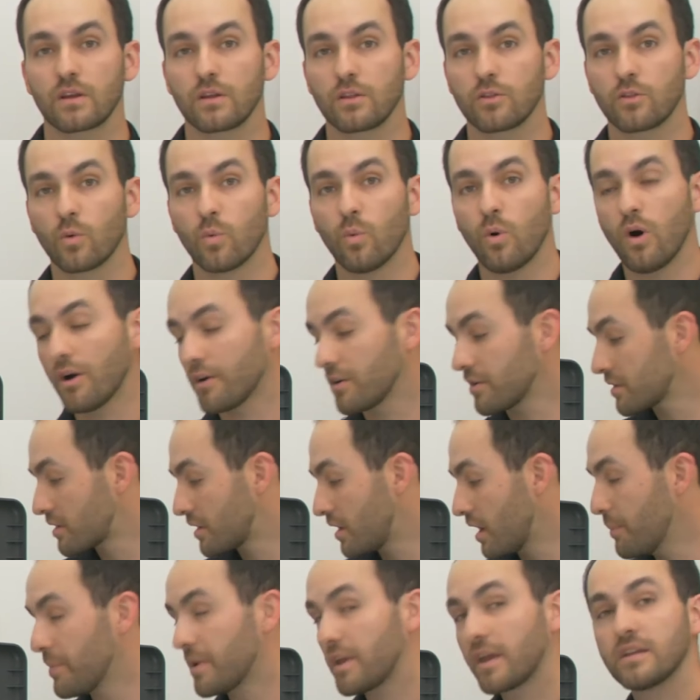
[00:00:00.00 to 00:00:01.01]
The water
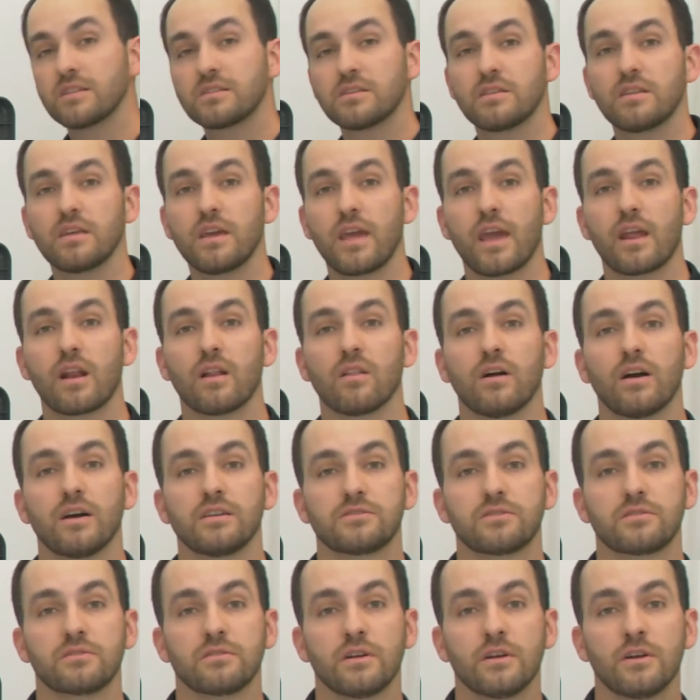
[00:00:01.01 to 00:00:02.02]
coming into the
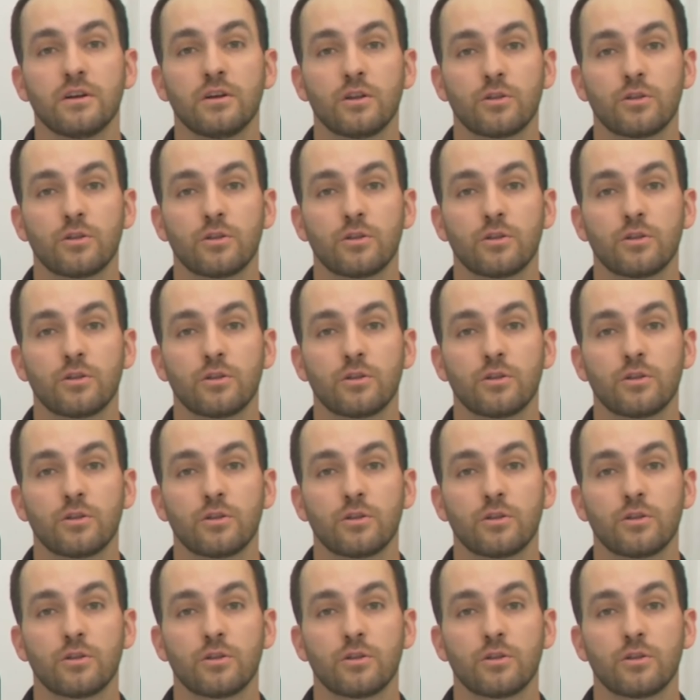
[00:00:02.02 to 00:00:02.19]
analyzer